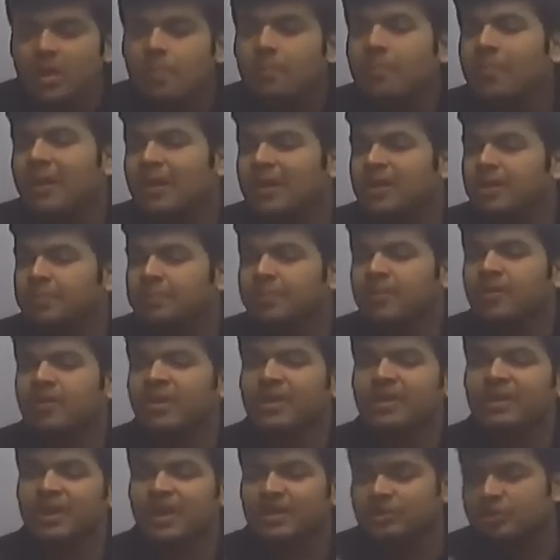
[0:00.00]
multiple
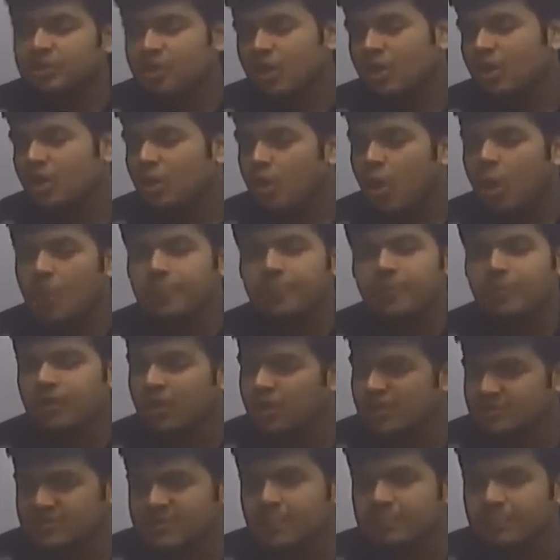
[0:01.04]
regression or a copula
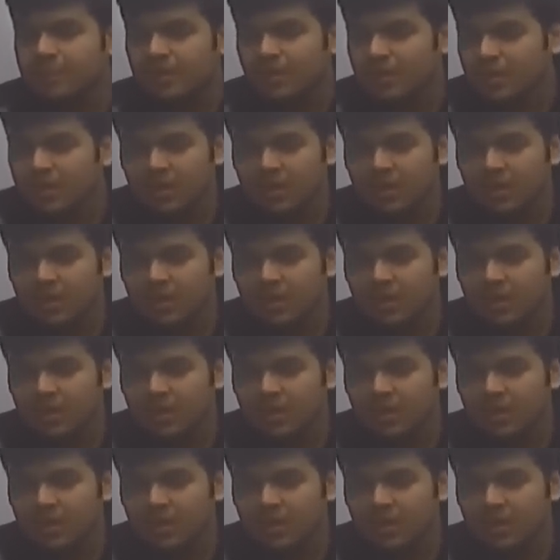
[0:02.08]
or something.